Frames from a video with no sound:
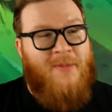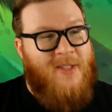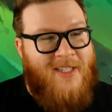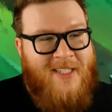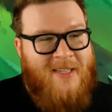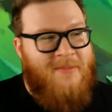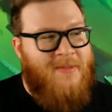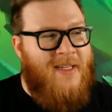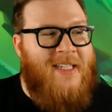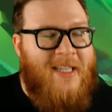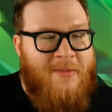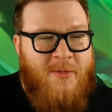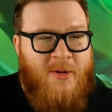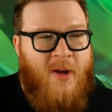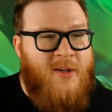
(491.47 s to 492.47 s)
which it seems like
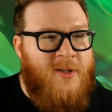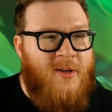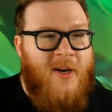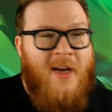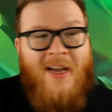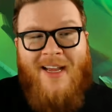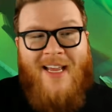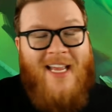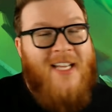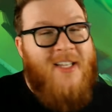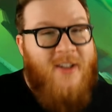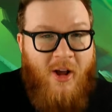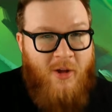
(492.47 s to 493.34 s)
Demon Hunter is